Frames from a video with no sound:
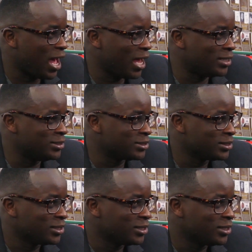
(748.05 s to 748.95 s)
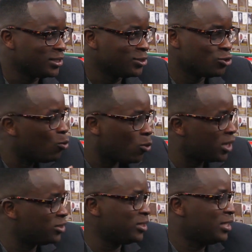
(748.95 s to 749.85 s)
and no
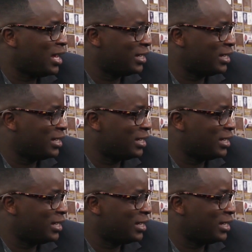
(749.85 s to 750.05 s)
one did